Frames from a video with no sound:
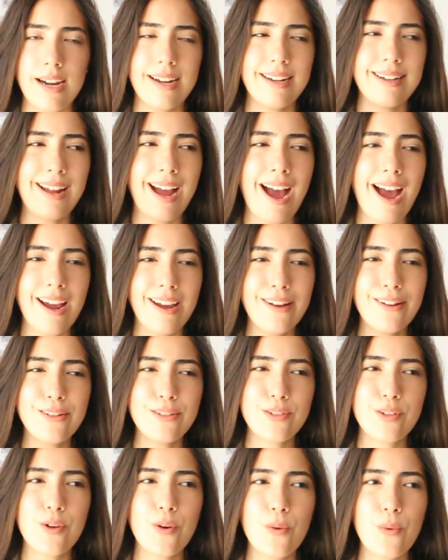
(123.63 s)
And I
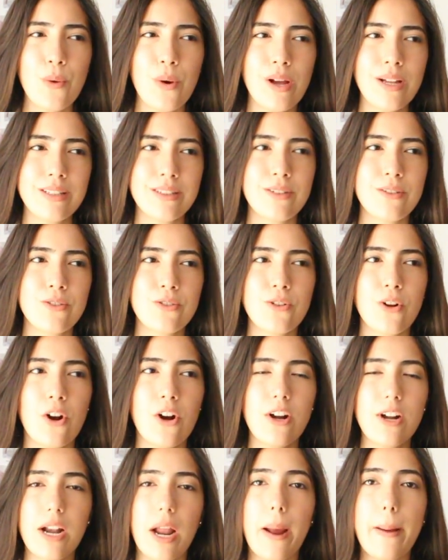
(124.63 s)
also want to
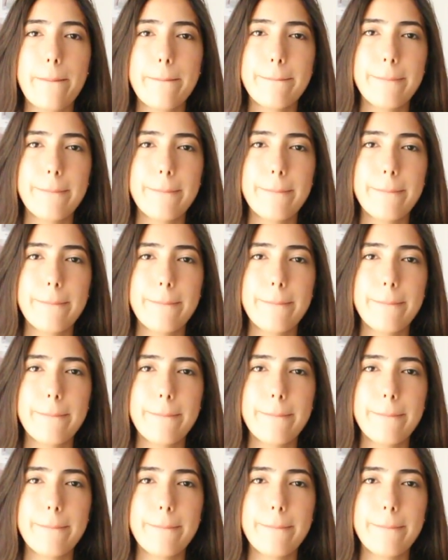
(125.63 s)
start